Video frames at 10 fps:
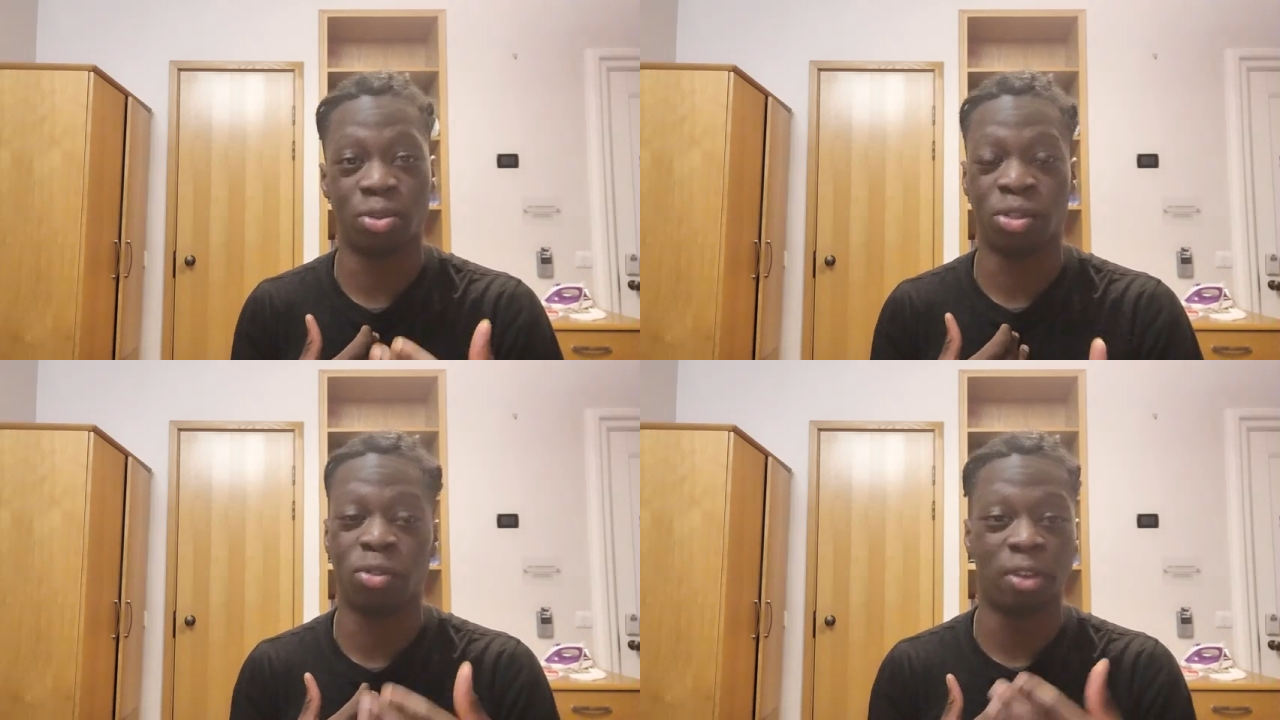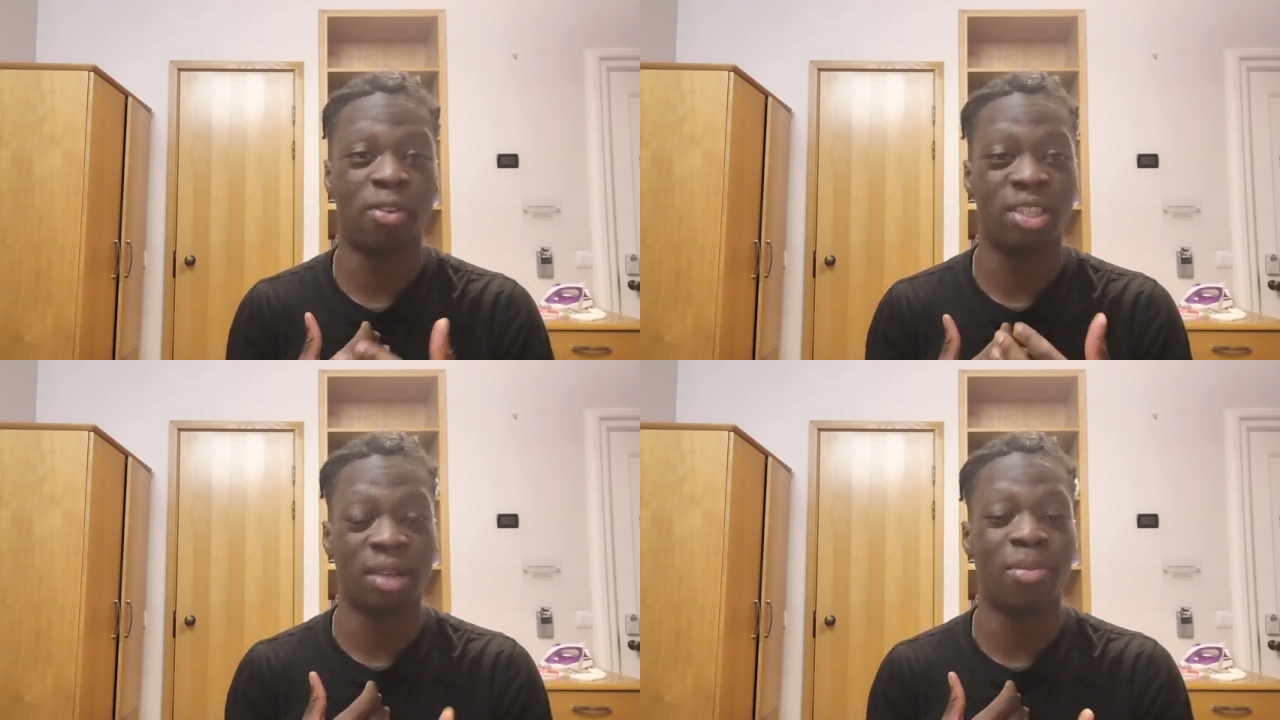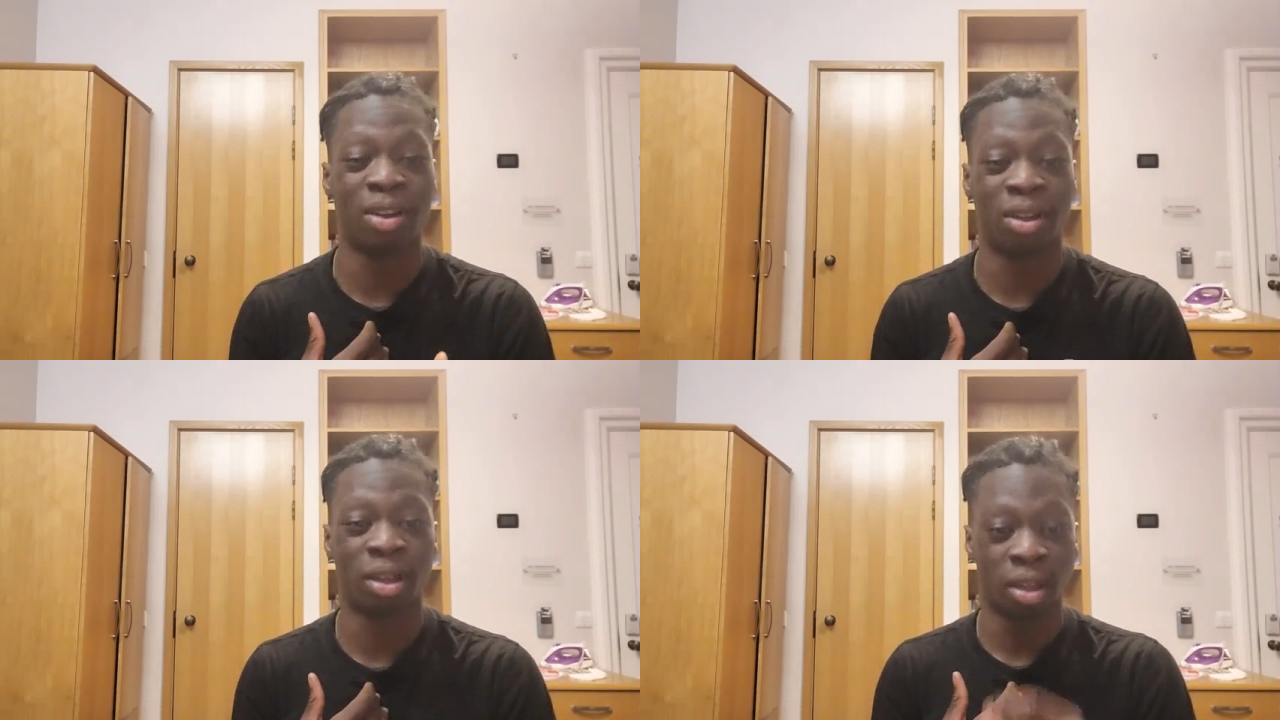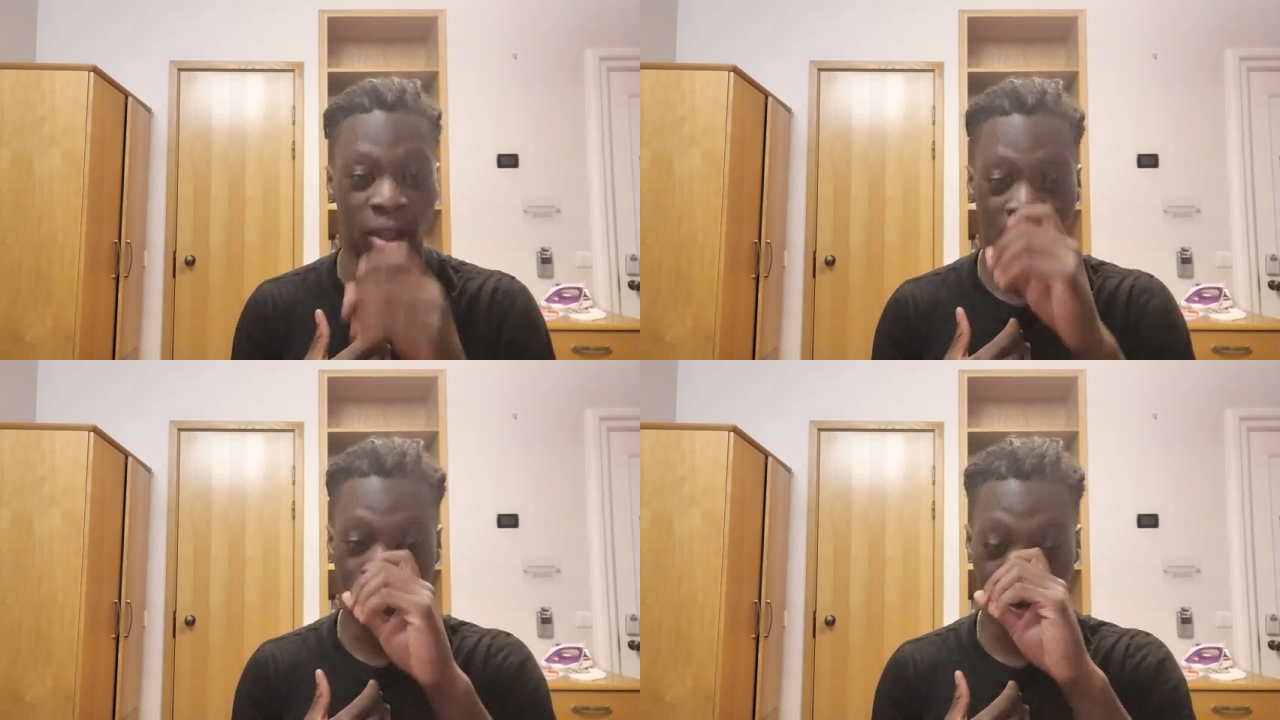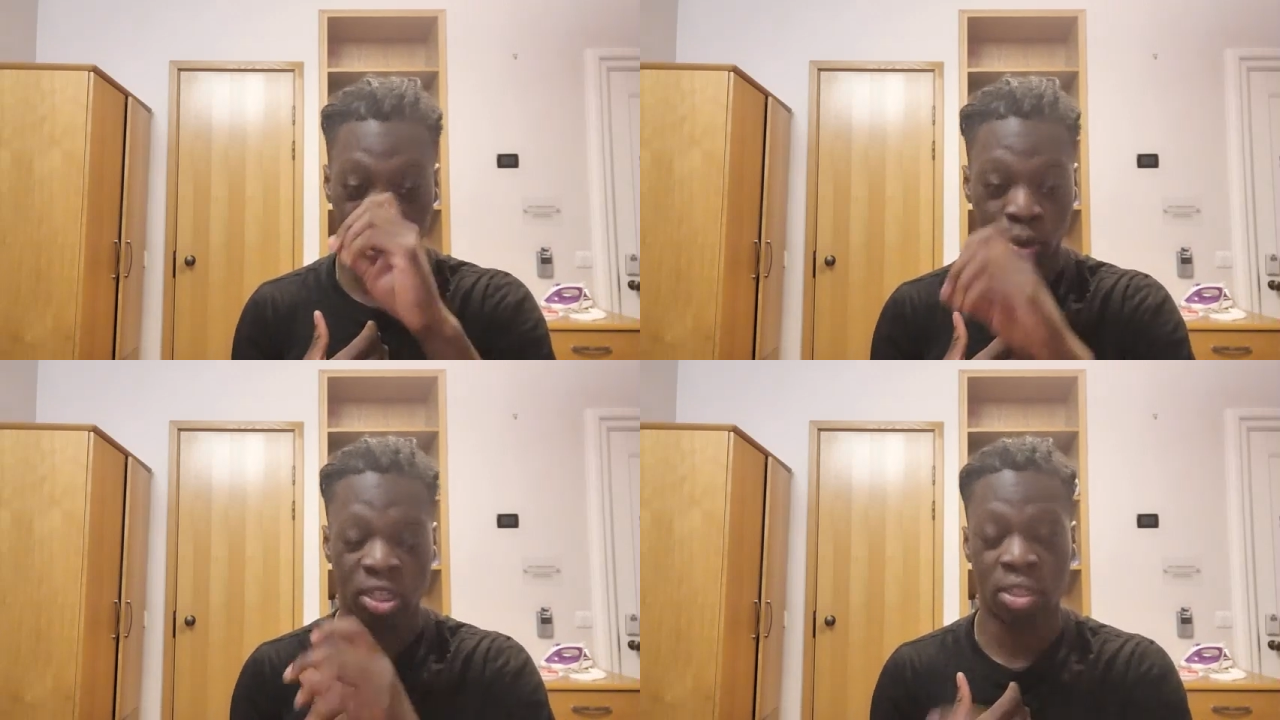which was very similar to your
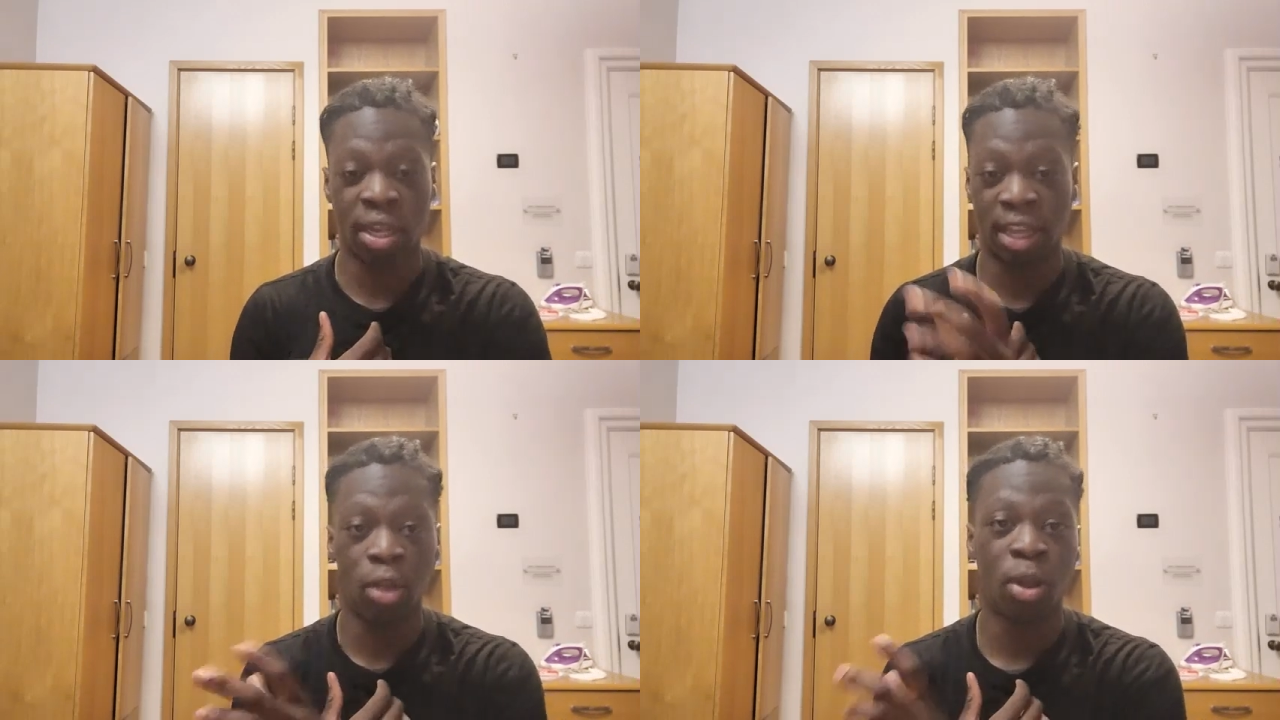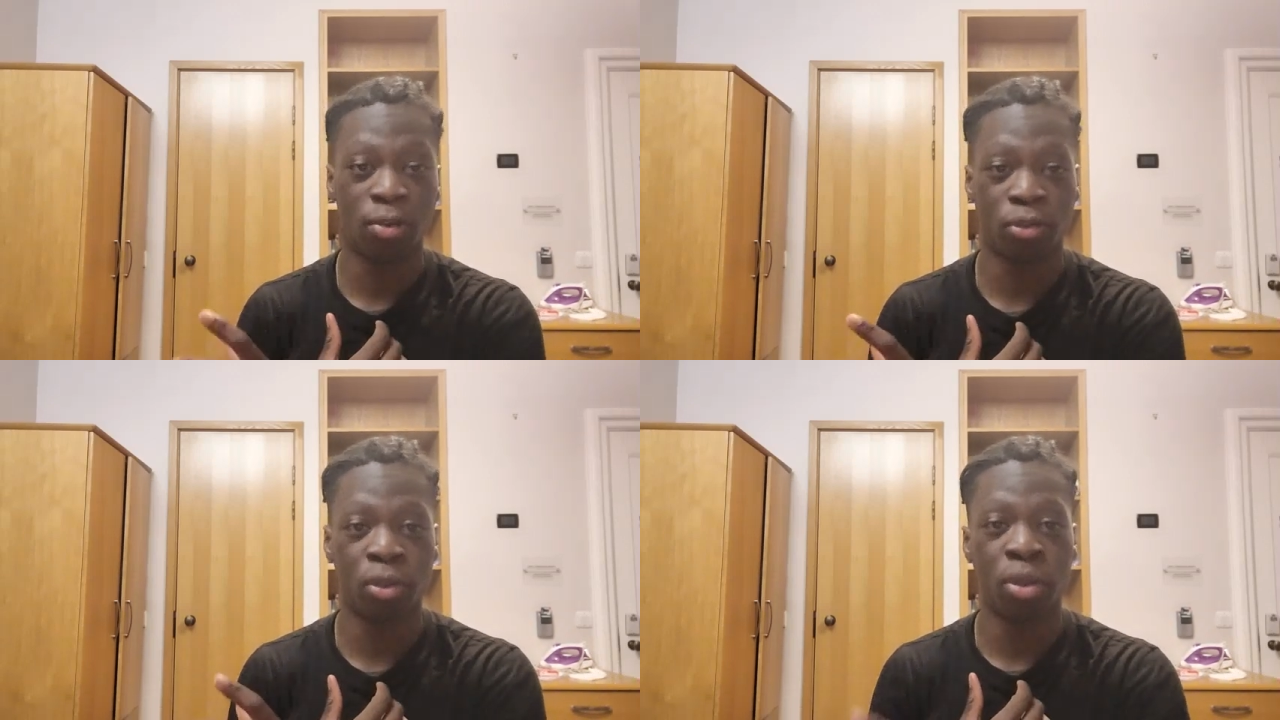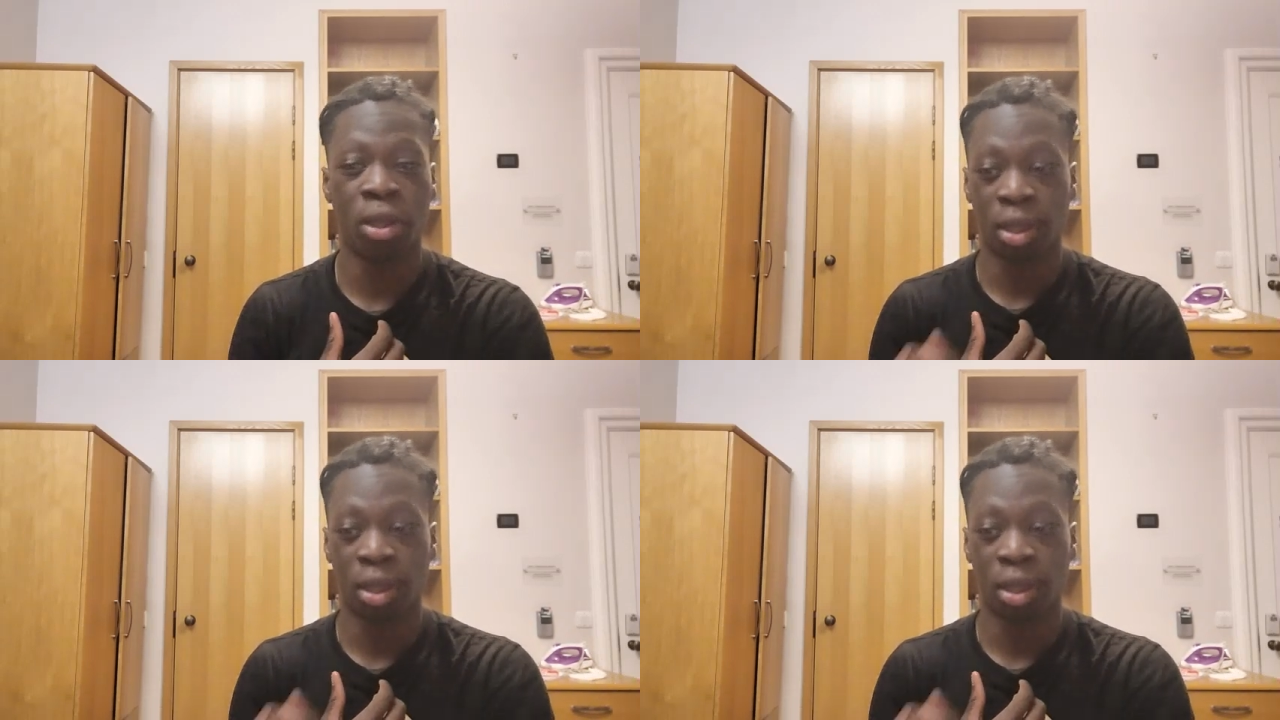question that he went through,